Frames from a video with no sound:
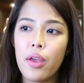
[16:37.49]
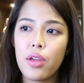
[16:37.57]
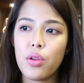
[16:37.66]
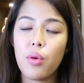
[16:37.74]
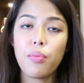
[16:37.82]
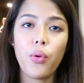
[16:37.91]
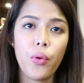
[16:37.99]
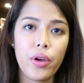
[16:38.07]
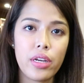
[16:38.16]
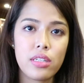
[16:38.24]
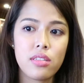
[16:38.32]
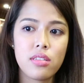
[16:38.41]
you know,
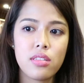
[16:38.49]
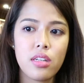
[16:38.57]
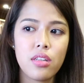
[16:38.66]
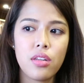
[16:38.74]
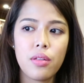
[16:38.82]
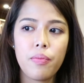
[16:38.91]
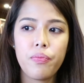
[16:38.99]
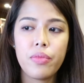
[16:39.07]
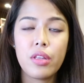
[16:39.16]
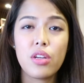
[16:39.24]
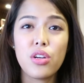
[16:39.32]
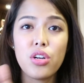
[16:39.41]
poise
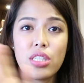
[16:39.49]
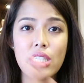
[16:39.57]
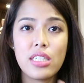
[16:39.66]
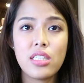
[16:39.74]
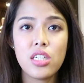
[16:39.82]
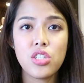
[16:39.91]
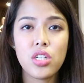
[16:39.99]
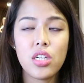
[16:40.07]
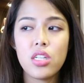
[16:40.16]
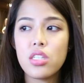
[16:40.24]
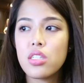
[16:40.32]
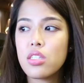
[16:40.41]
and good
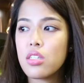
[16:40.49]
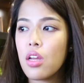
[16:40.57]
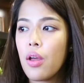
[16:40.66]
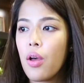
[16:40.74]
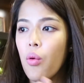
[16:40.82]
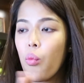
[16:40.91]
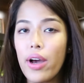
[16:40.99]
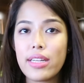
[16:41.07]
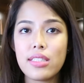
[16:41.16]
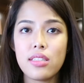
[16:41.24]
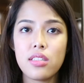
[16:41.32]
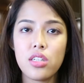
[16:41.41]
decisions,
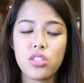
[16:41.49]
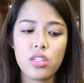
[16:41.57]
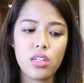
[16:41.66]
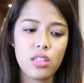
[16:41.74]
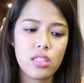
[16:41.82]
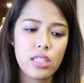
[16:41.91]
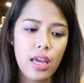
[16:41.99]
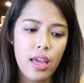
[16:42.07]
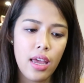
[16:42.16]
wise decisions,